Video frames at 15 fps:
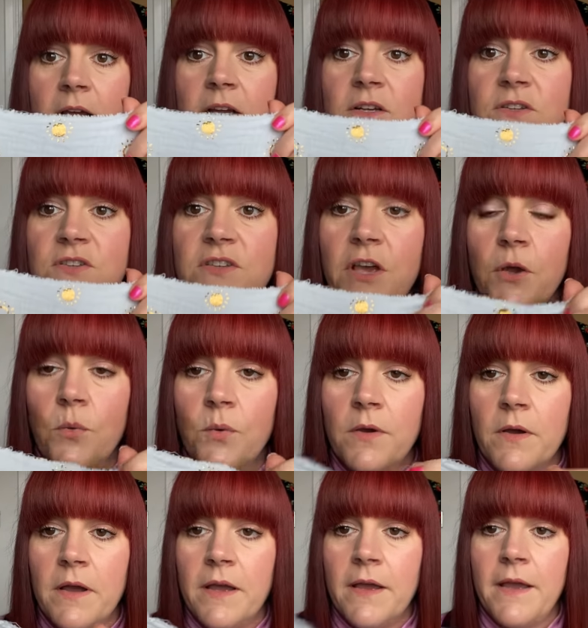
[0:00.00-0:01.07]
So
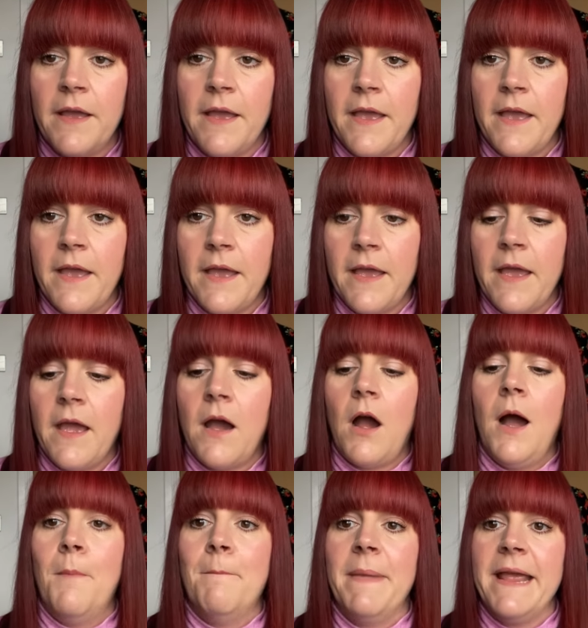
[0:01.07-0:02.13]

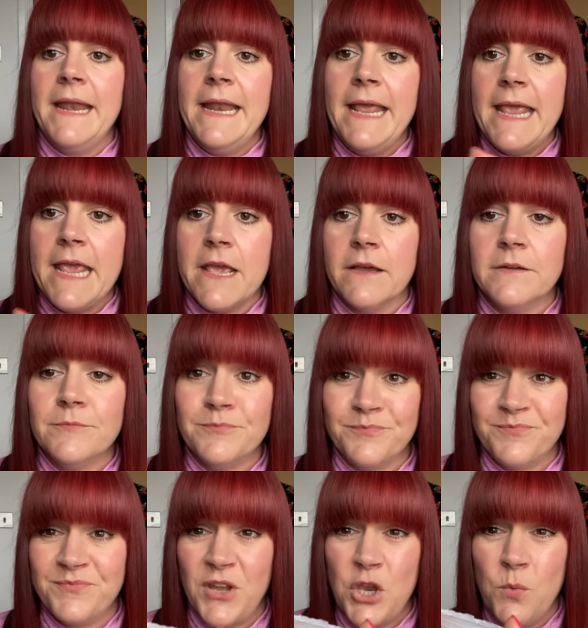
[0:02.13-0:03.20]
I'm in here,
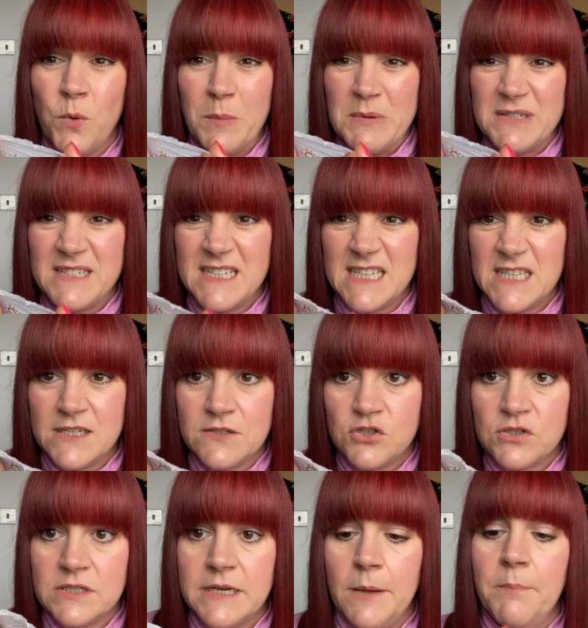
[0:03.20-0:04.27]
and you won't be able to see this
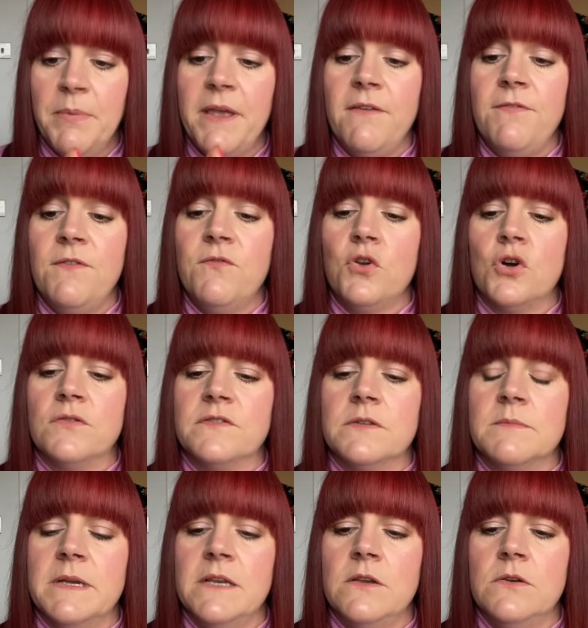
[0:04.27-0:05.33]
just yet, but if you've got
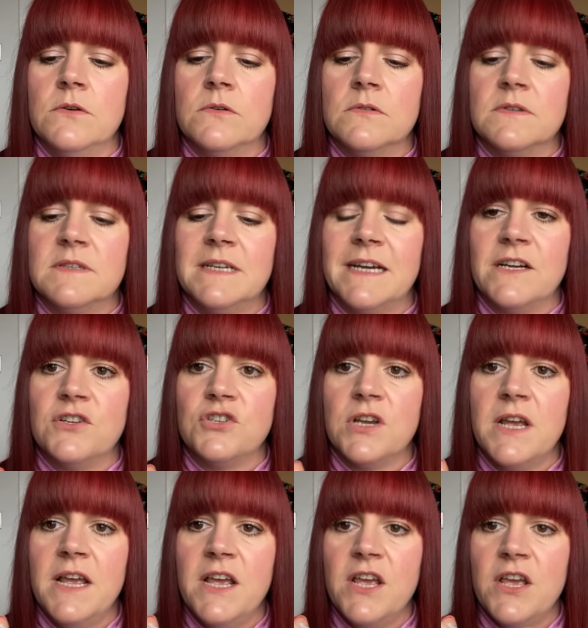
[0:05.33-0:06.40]
some in your stash,
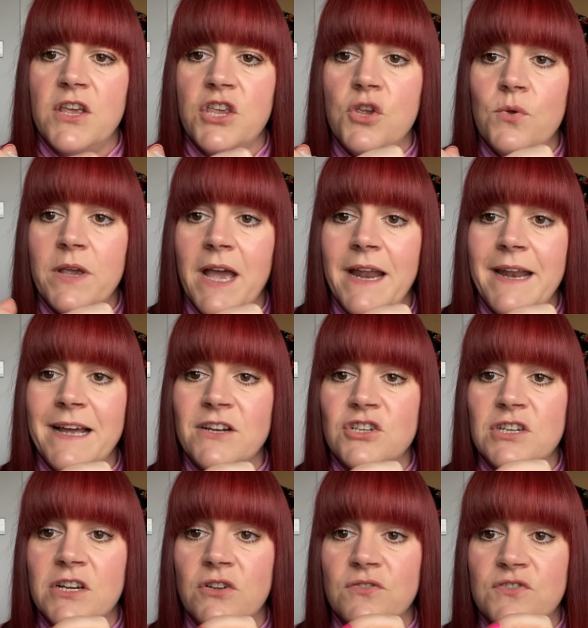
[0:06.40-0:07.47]
you can
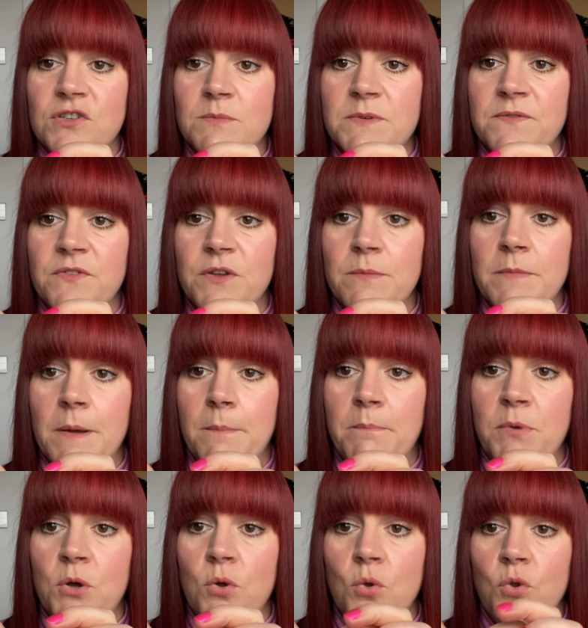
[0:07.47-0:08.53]
actually on some of them
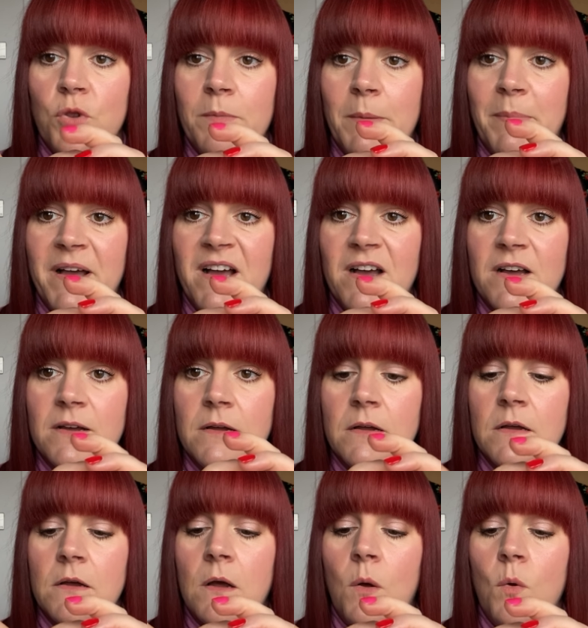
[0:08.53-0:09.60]
pull them apart.
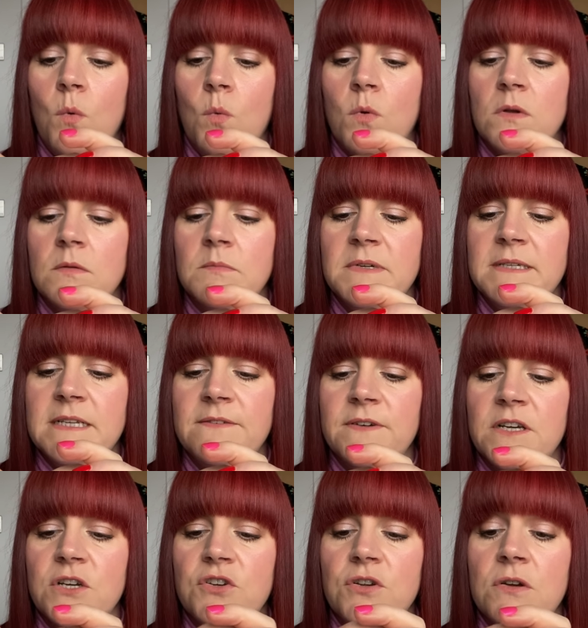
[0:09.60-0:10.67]
Oh, let me see if I
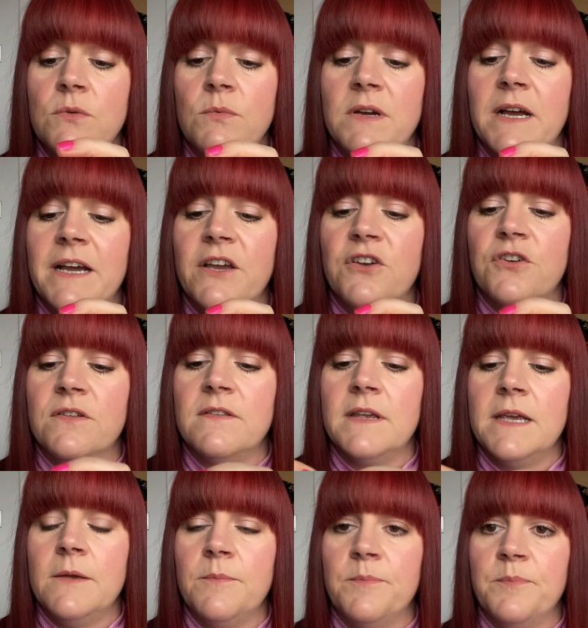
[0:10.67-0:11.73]
can, oh, I can
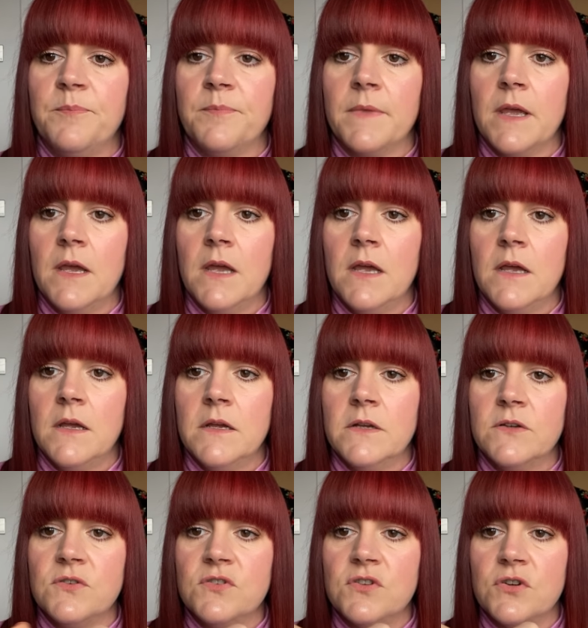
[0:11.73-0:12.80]
see.
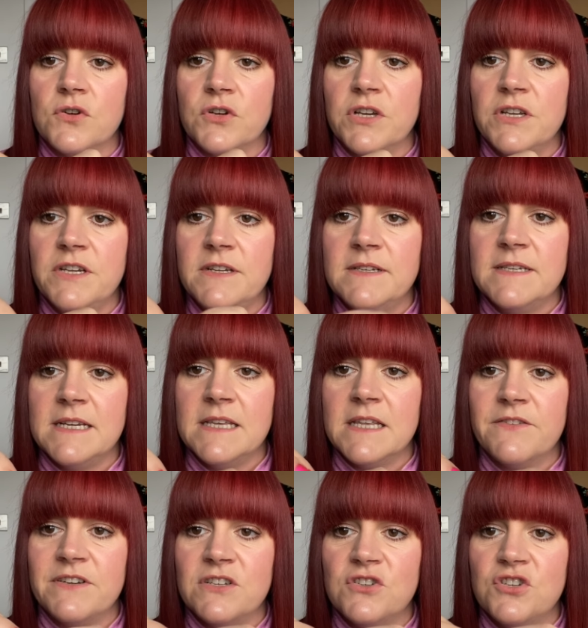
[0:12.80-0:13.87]
So can you see
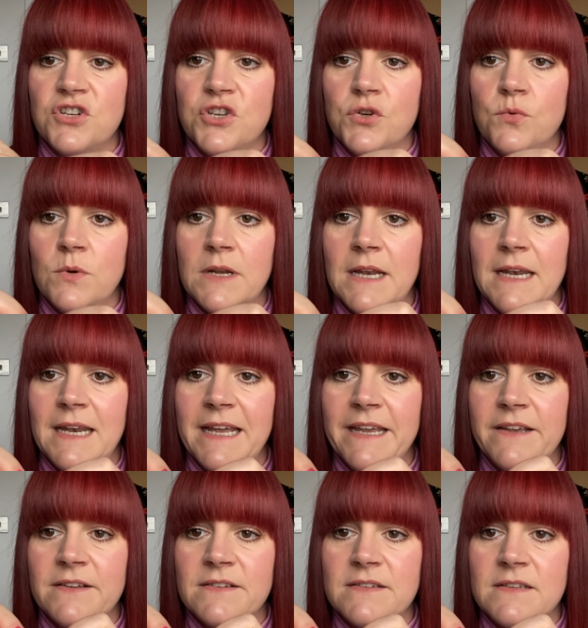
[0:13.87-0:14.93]
there is two
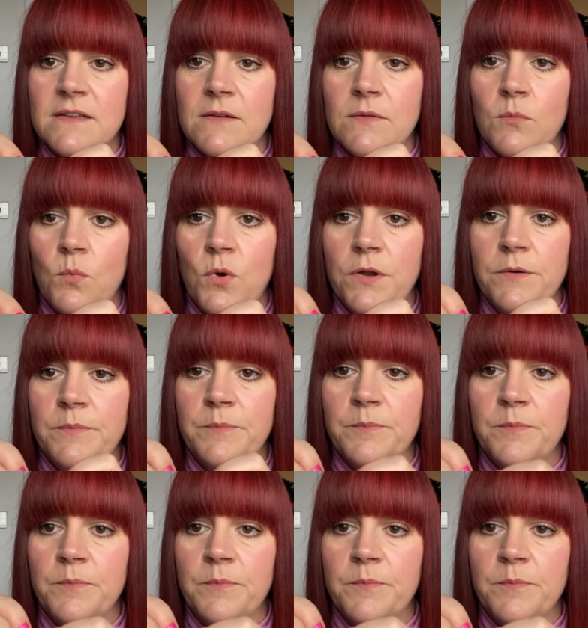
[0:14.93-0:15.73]
layers? One,